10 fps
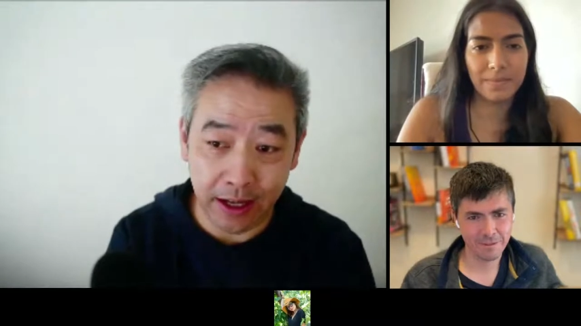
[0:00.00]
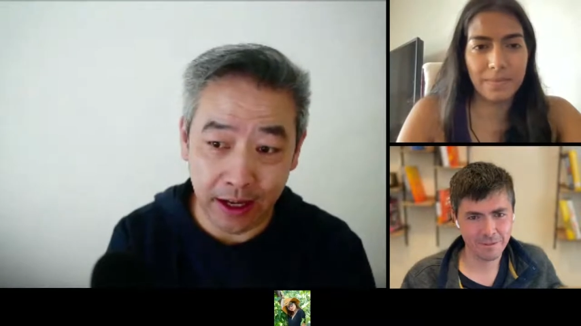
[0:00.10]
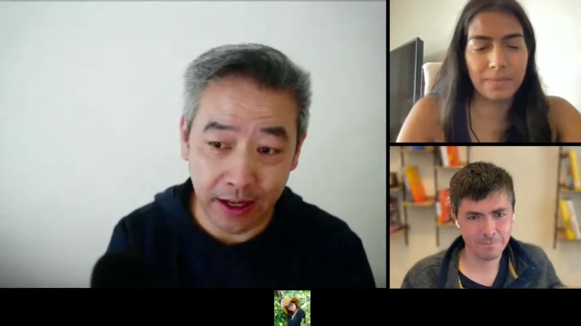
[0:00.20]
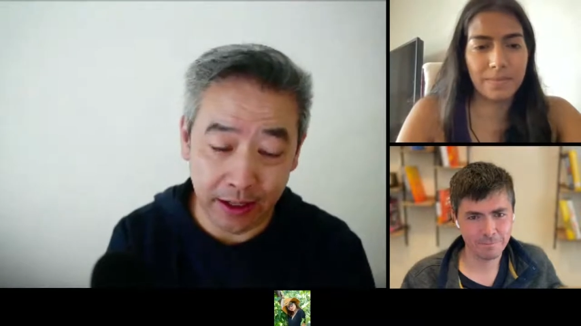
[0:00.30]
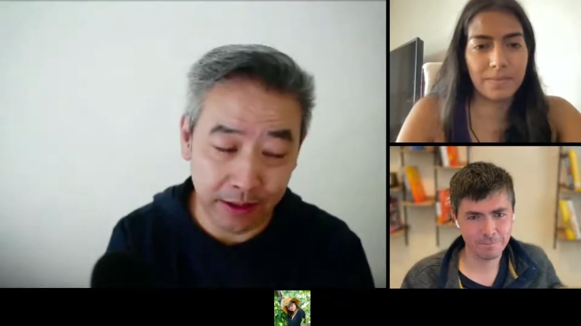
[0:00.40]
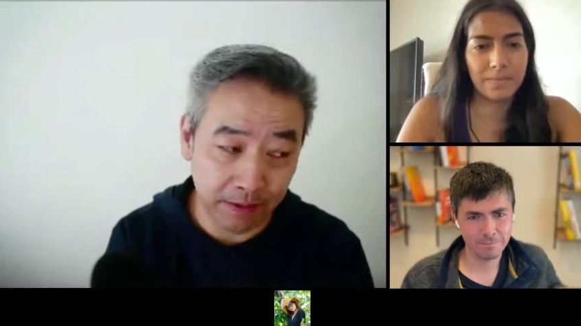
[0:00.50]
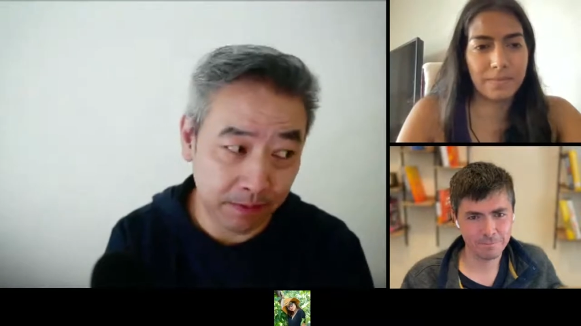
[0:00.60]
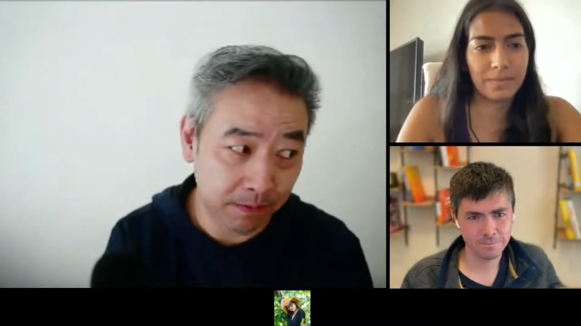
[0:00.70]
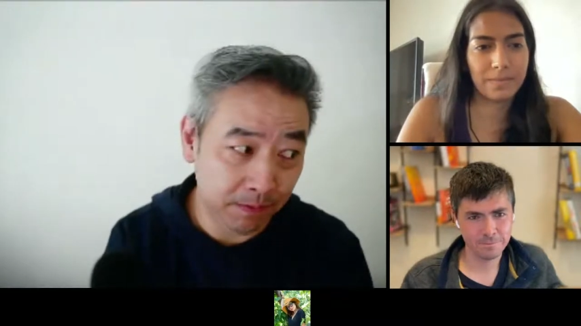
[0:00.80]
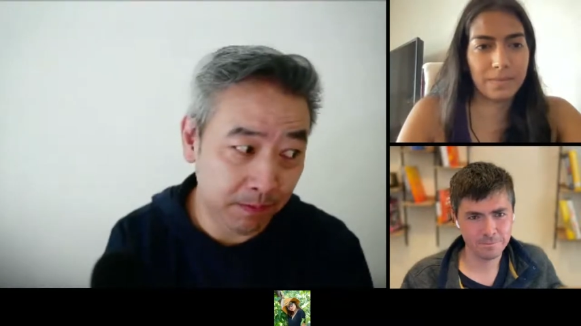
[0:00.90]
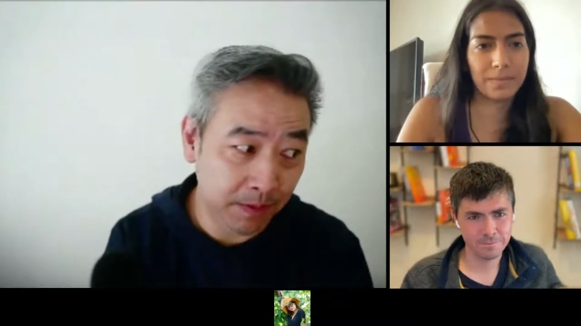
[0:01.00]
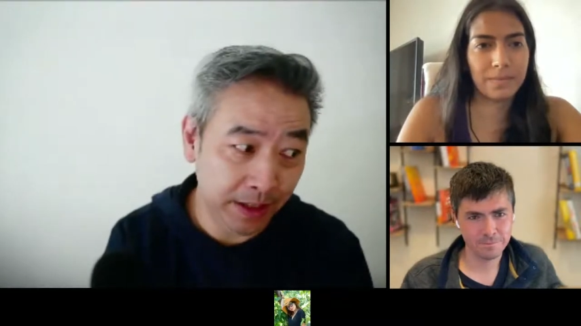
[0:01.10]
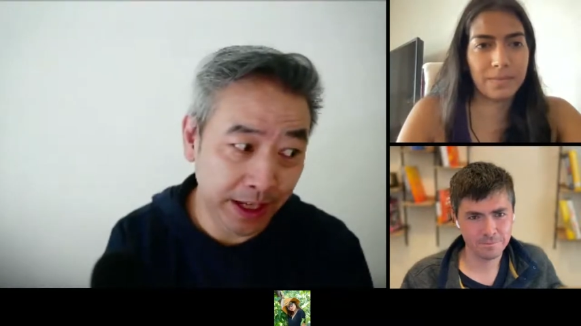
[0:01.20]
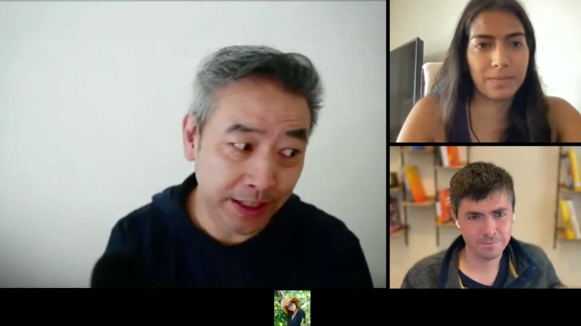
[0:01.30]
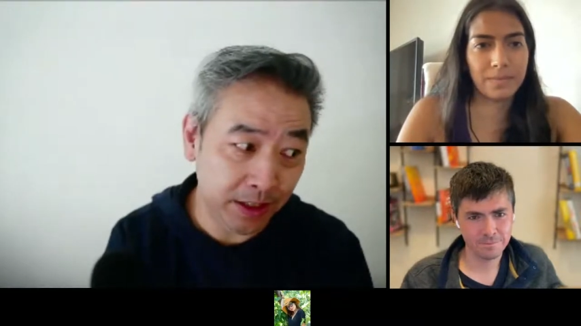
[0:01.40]
Speaker 1: a uh,
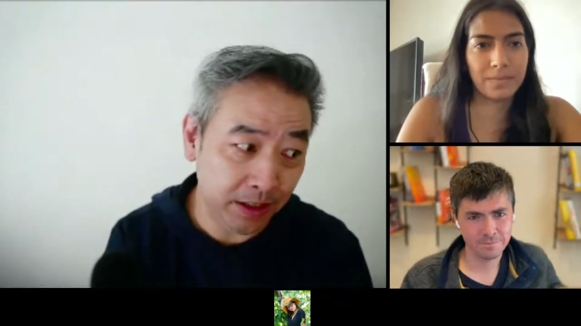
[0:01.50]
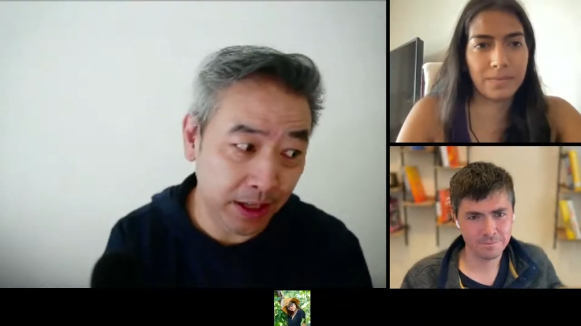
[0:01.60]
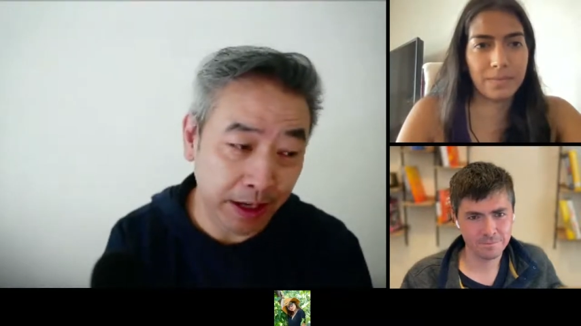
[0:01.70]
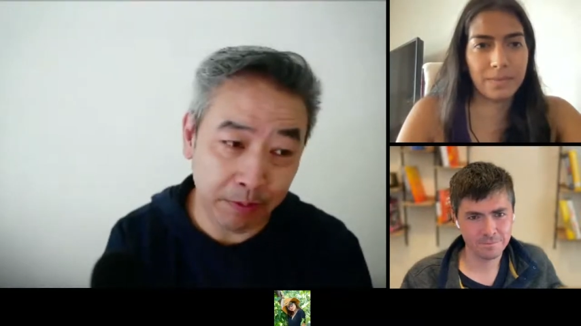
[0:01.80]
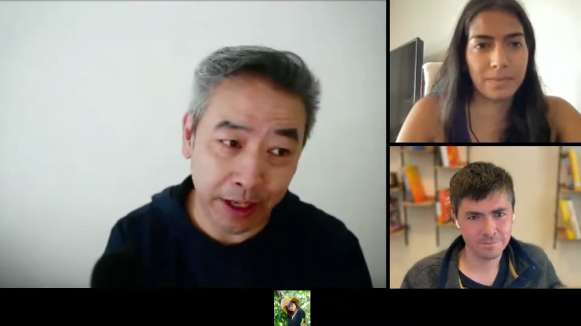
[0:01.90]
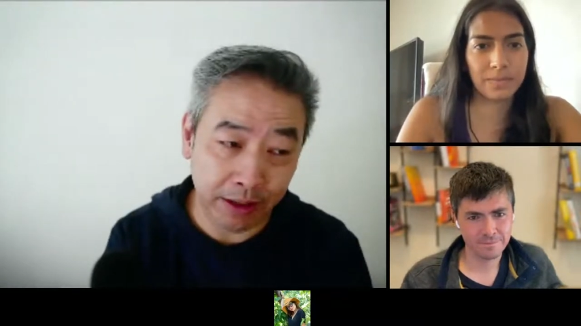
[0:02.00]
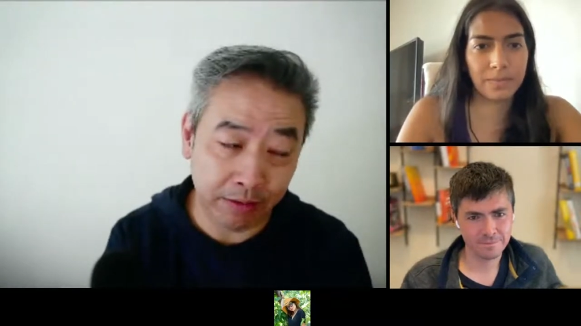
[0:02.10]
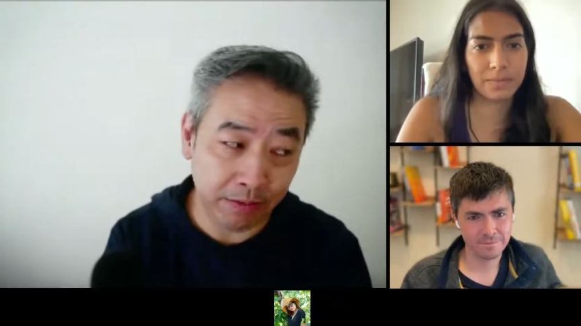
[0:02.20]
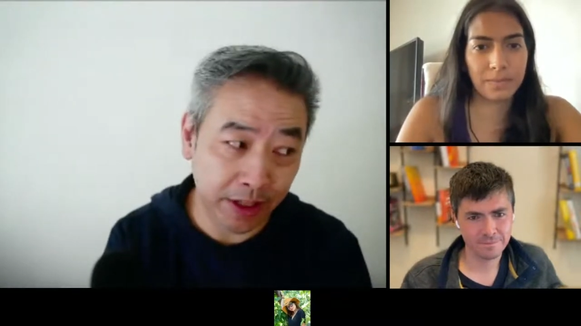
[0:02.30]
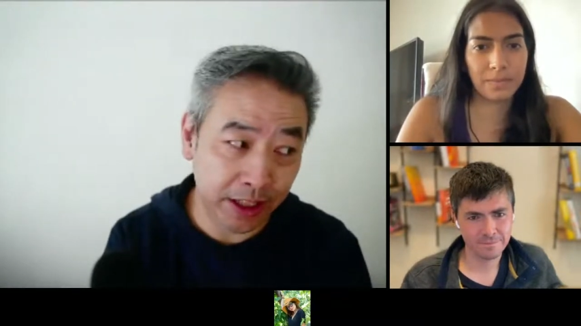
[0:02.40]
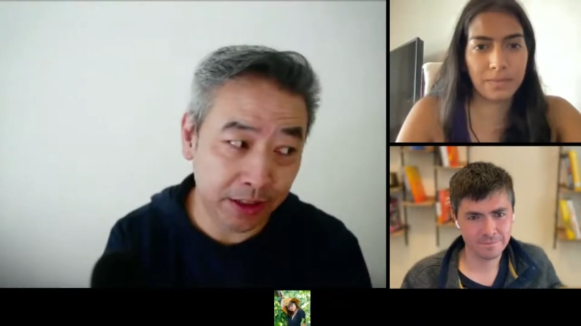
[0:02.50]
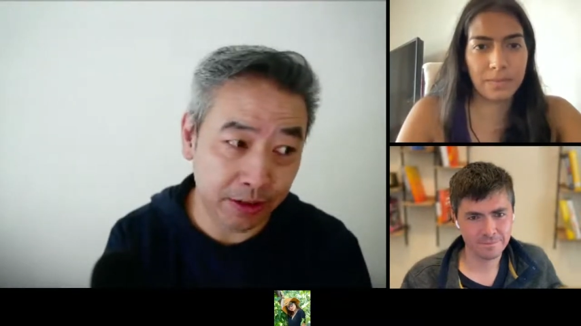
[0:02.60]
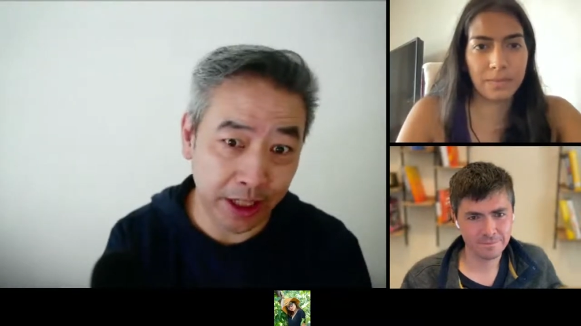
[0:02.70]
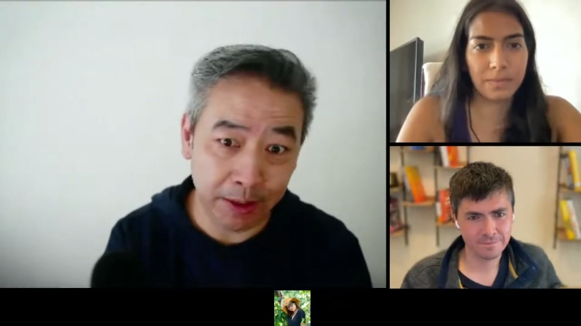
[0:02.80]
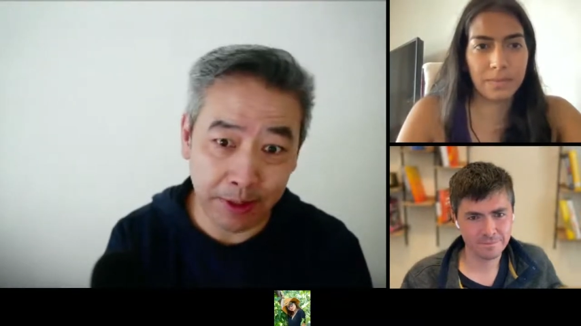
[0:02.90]
relation, lightweight
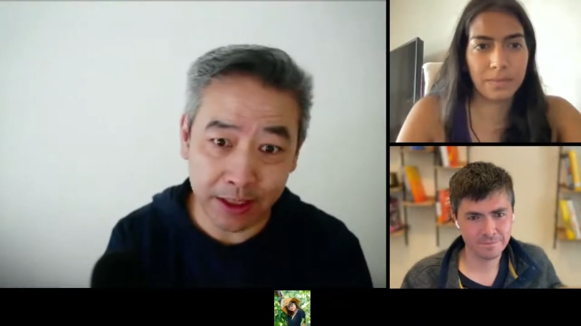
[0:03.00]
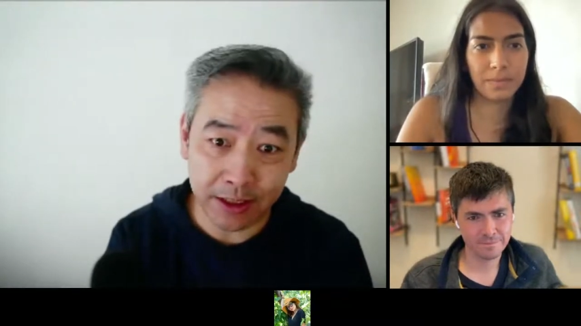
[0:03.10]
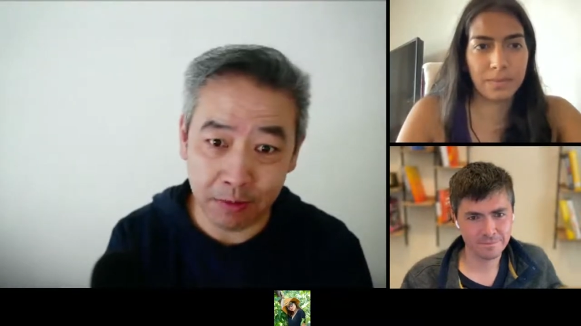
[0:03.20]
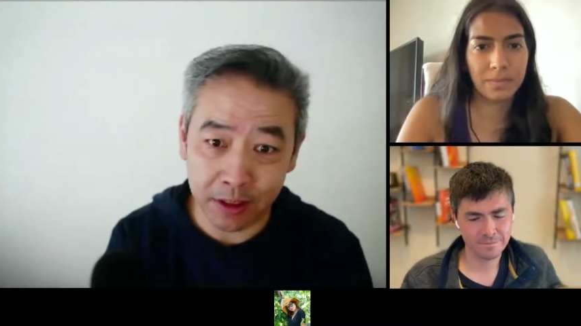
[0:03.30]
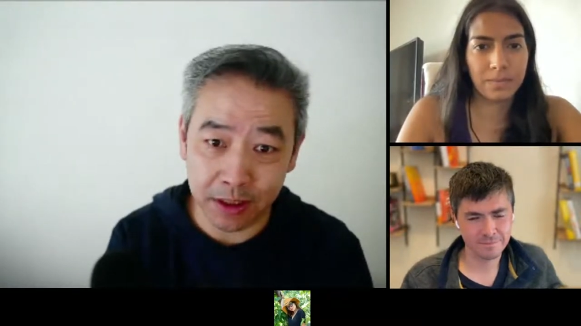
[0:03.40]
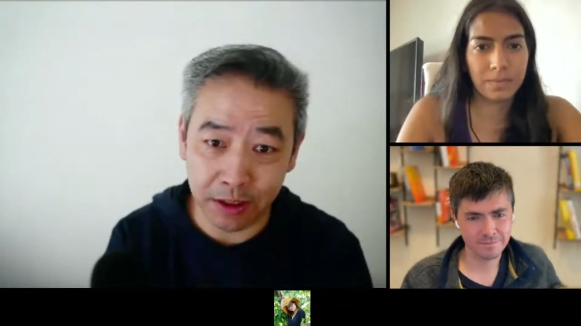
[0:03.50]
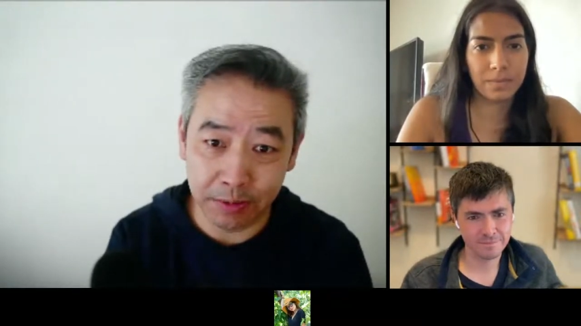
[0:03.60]
relational database that works on your